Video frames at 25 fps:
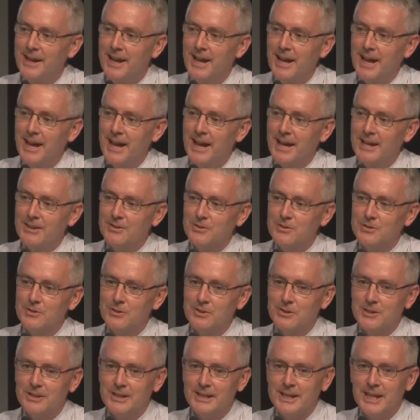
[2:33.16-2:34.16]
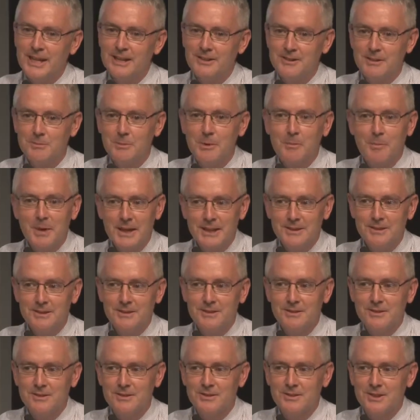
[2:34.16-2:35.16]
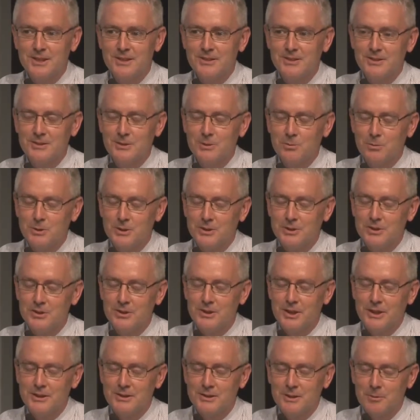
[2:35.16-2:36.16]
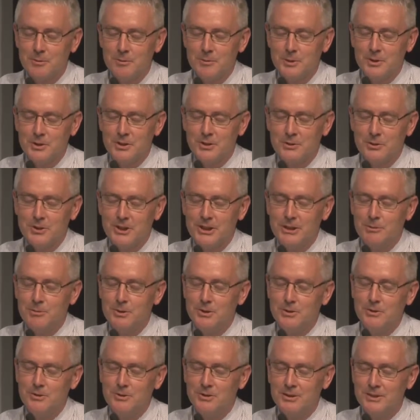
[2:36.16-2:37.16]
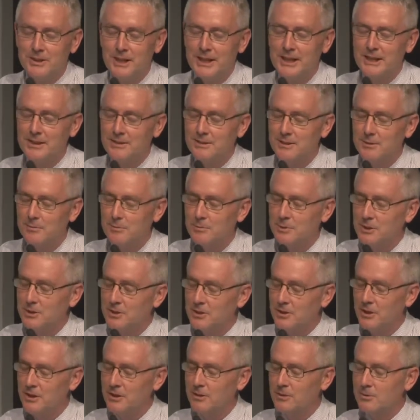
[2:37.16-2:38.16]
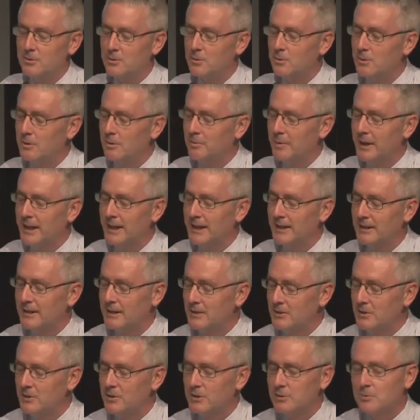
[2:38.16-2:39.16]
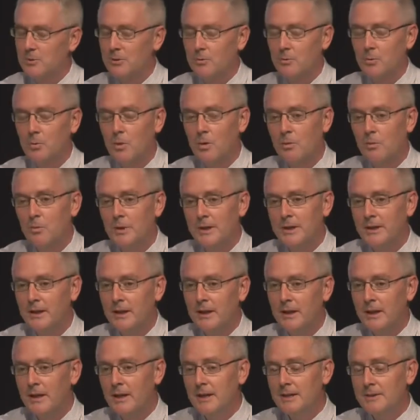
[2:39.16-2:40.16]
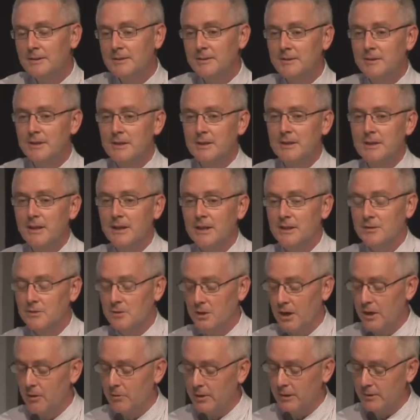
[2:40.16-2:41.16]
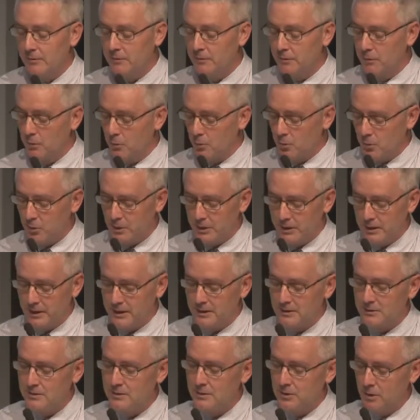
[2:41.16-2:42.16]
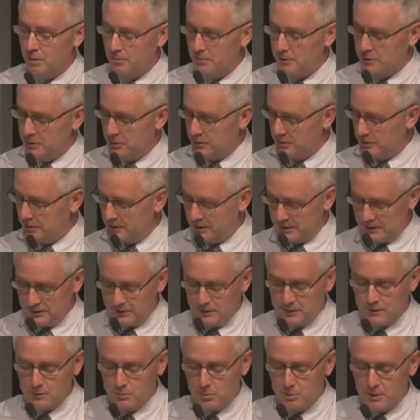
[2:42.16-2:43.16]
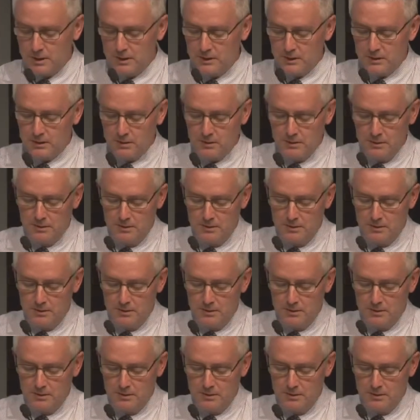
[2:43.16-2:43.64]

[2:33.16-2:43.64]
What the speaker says: and certainly had some amazing successes, which some of which I'll share with you today and some of which I'll talk about in terms of what we see as going forward as the opportunities as well.